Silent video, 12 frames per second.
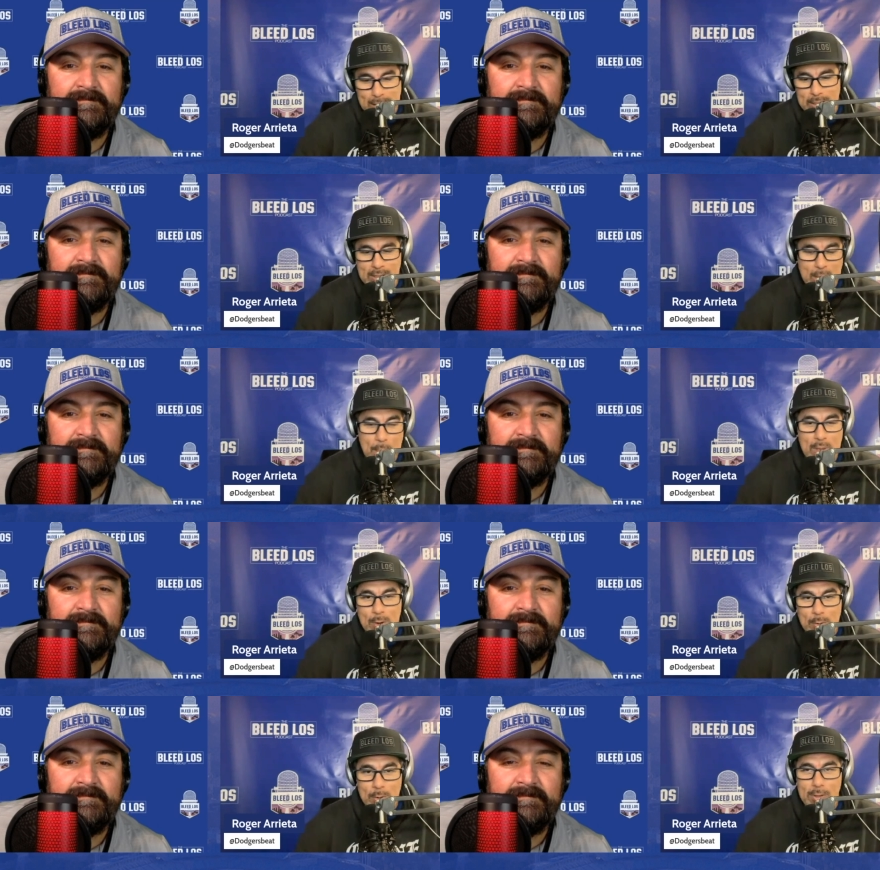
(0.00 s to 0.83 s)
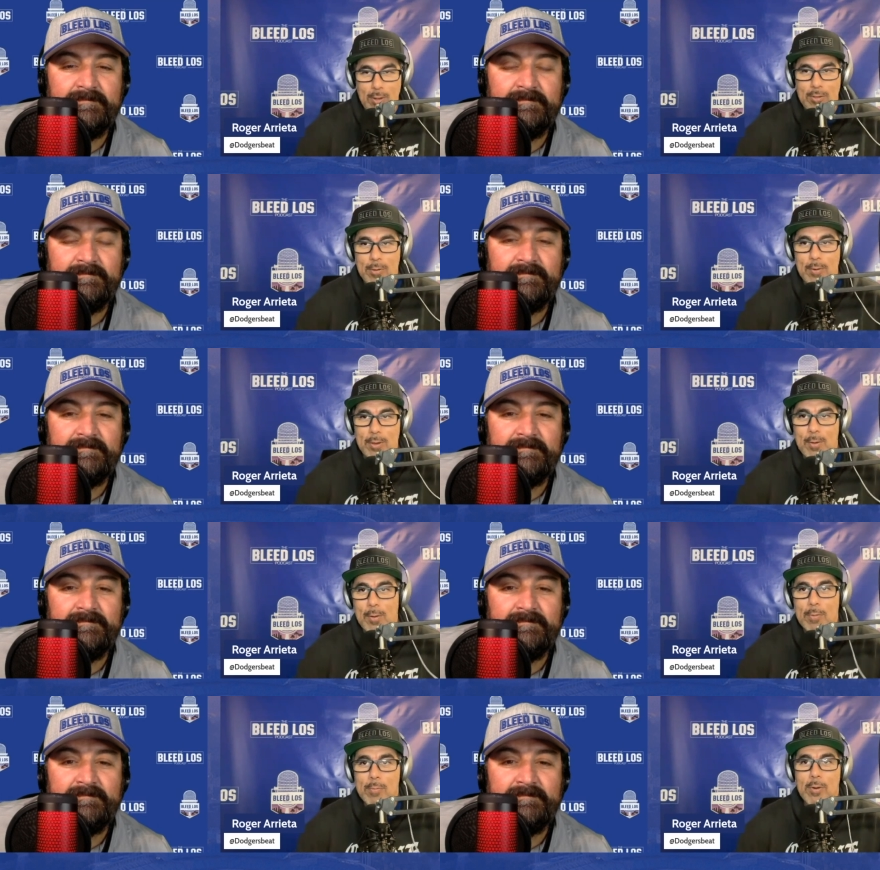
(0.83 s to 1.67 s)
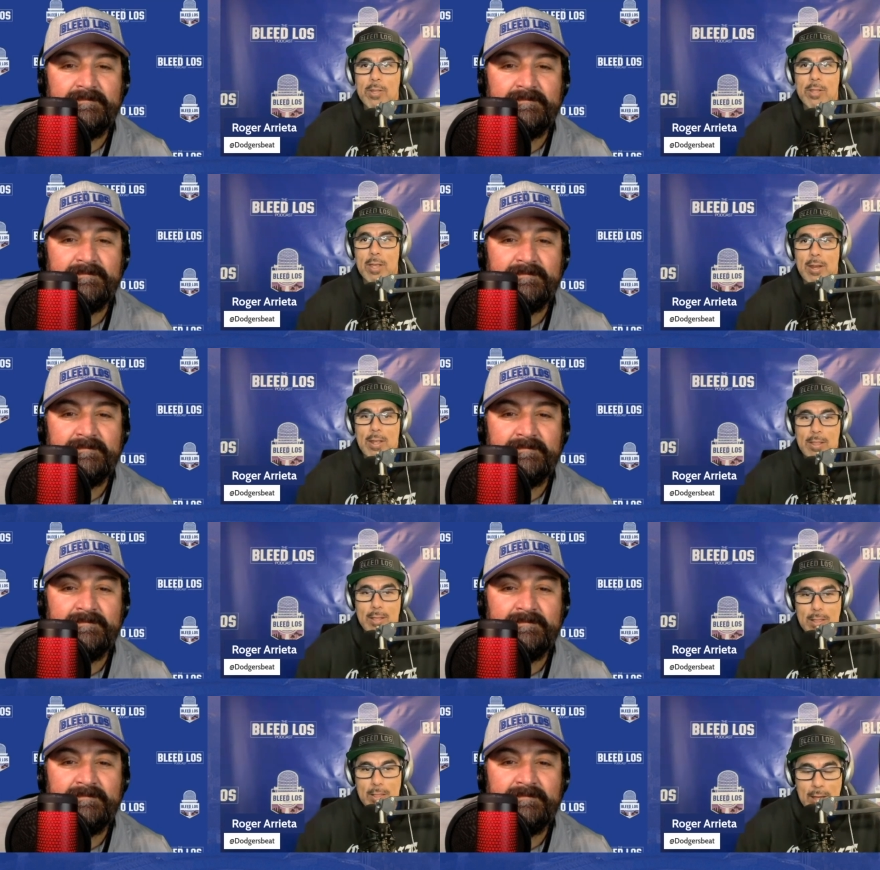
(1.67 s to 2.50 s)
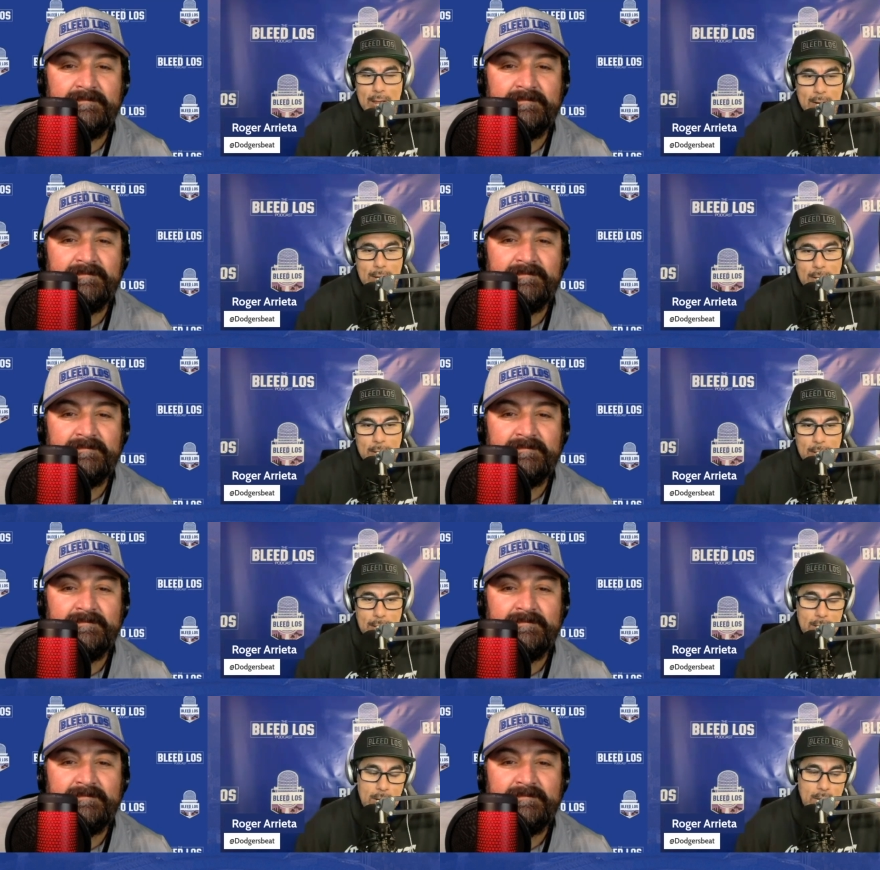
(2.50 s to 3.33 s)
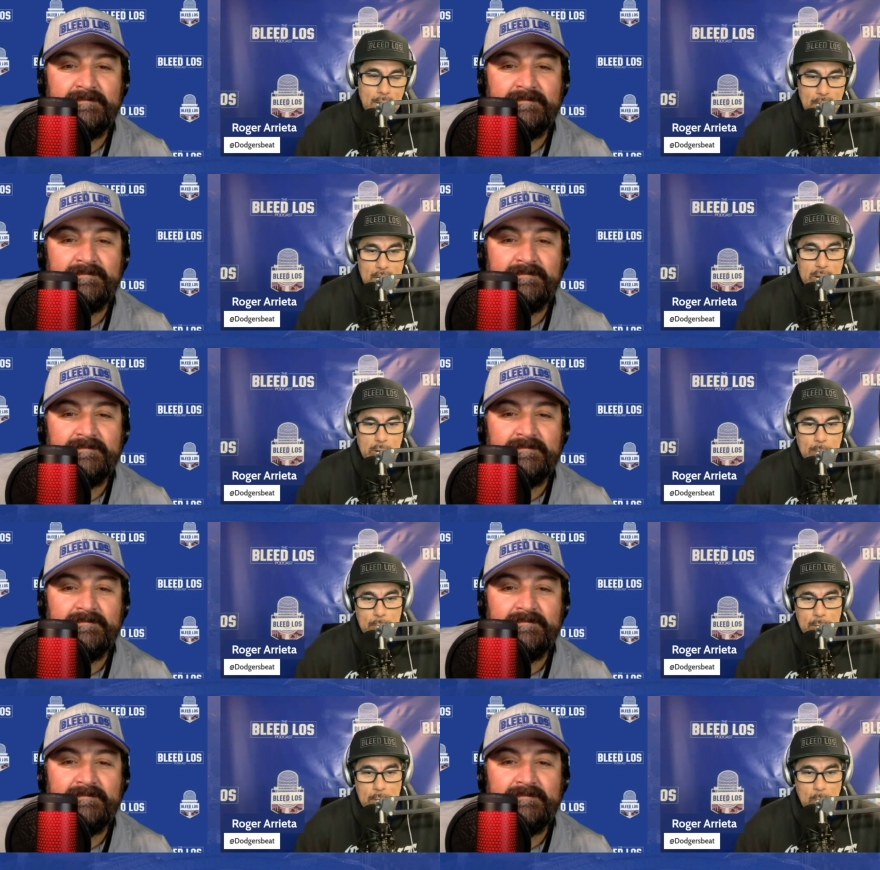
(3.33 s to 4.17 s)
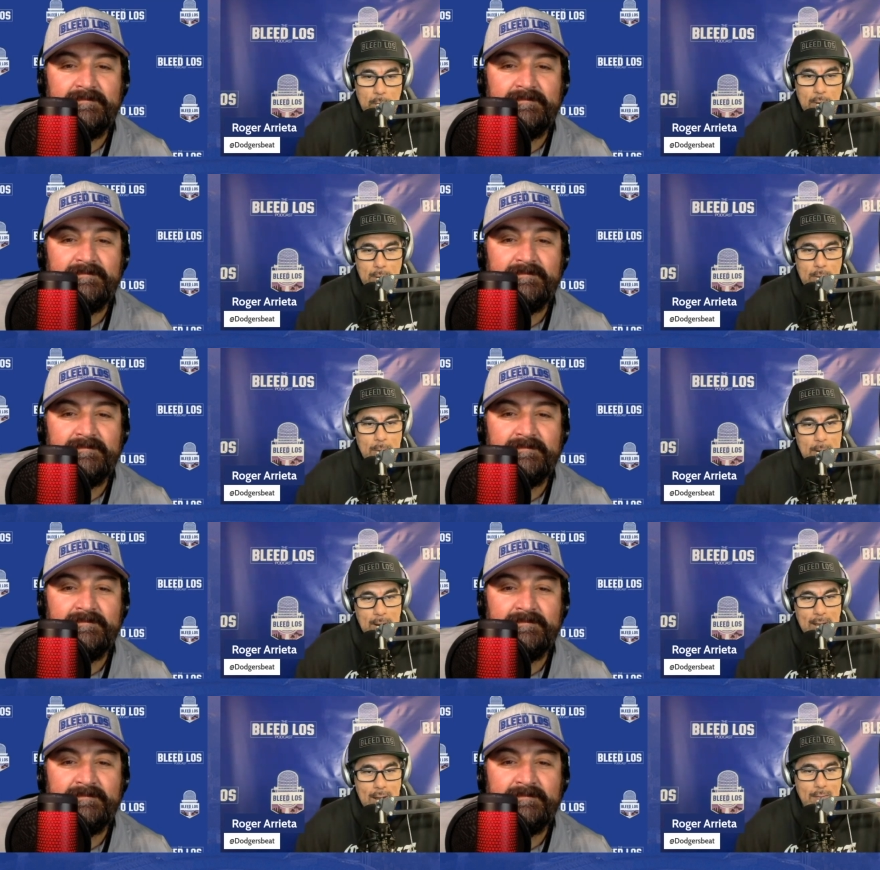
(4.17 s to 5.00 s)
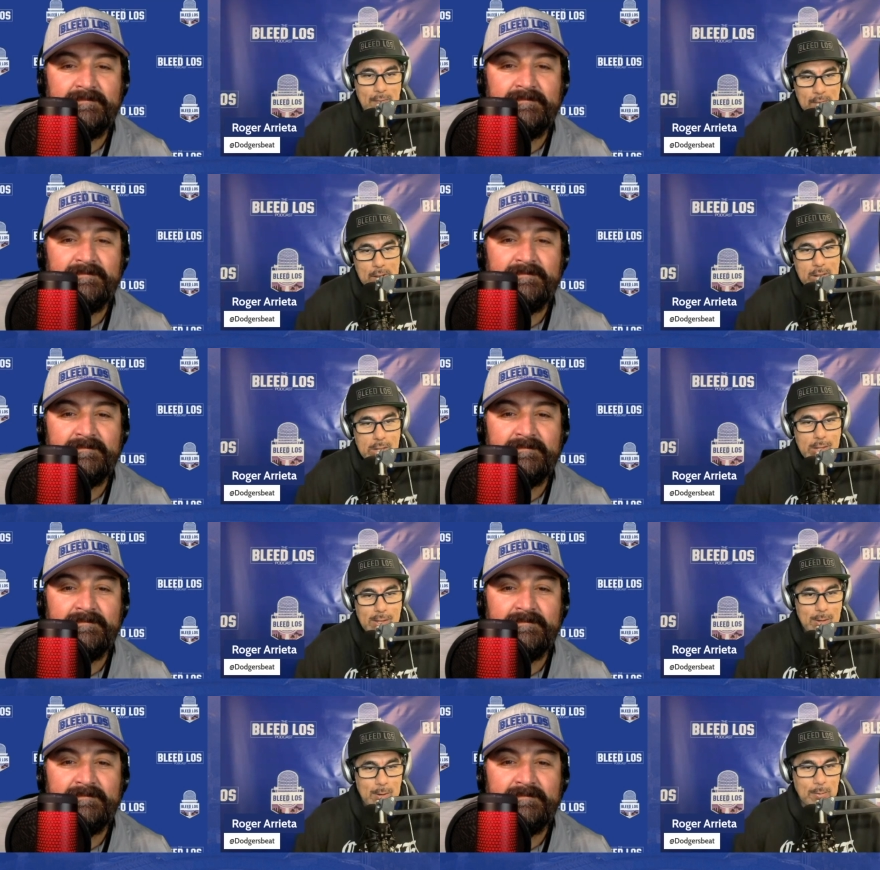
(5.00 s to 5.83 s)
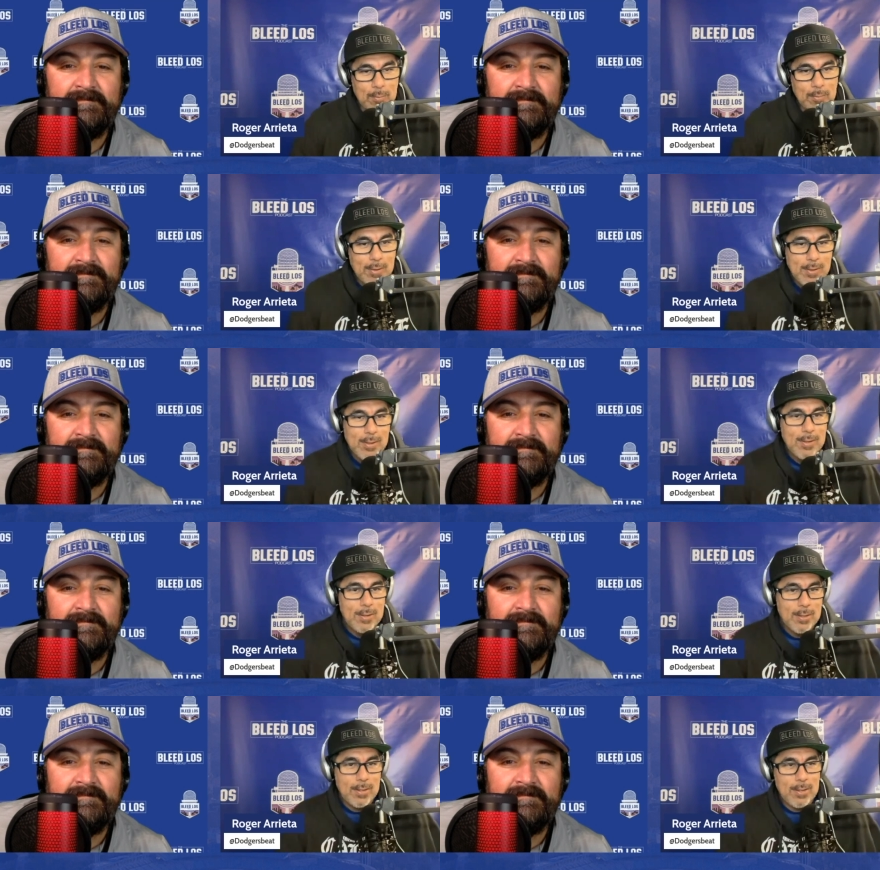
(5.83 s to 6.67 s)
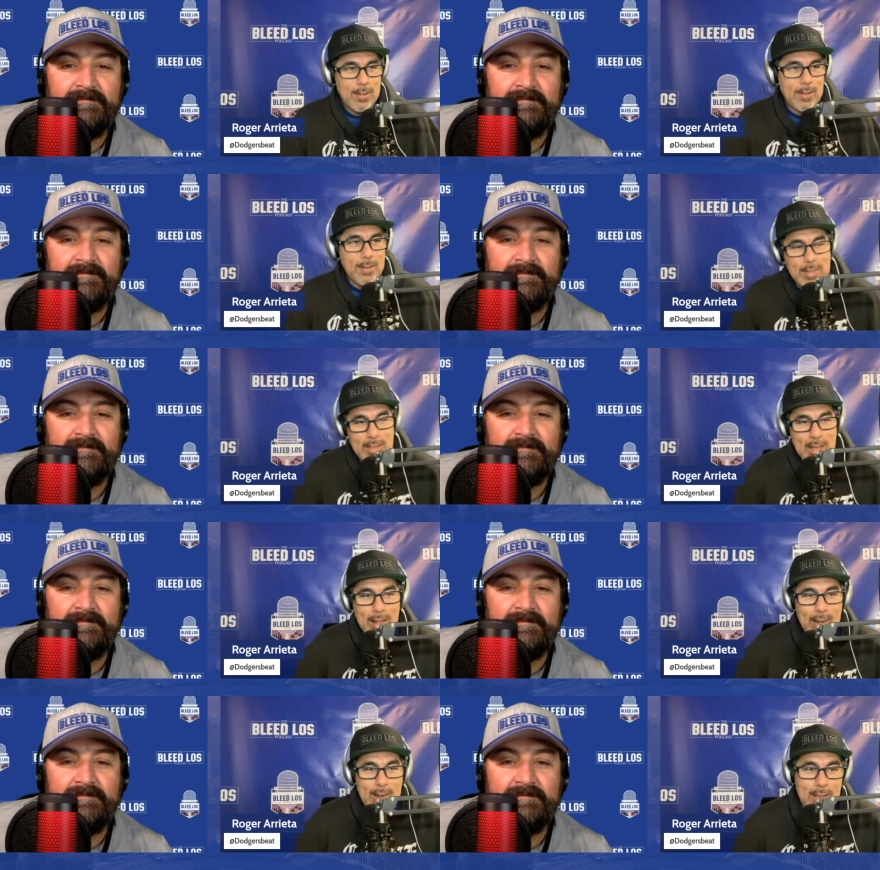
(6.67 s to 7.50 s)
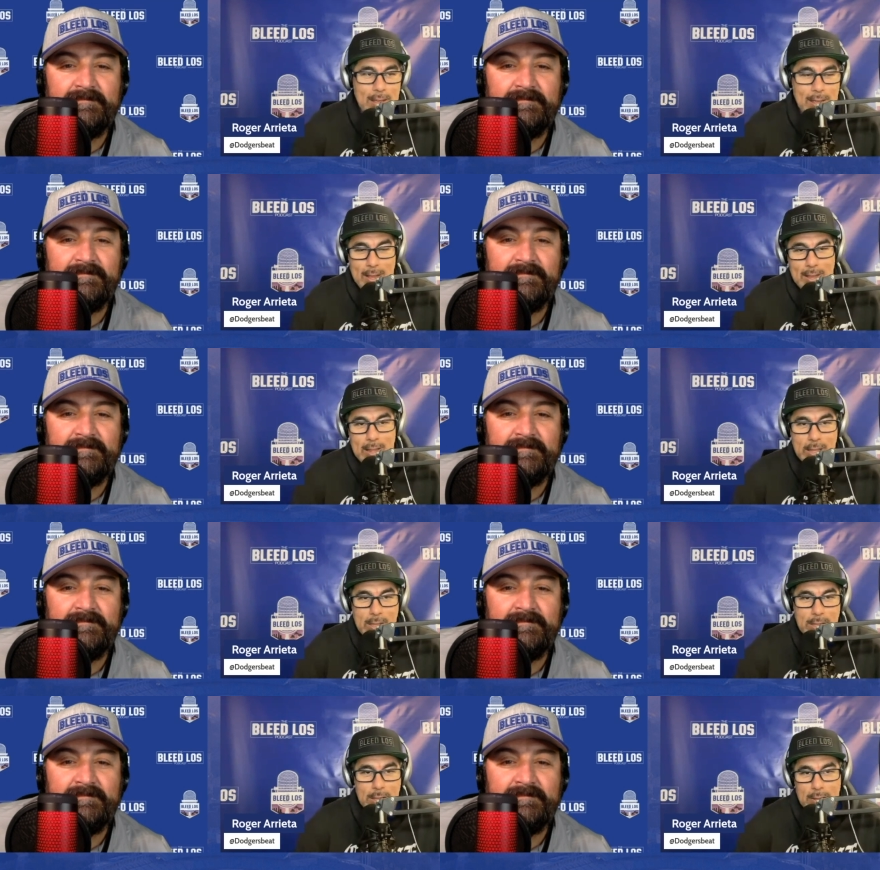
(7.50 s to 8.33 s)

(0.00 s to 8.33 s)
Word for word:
Speaker 1: his gimmick or his alter ego as we were saying. I think that it, it fits him pretty well. You know, it kind of fits you know uh, the LA I guess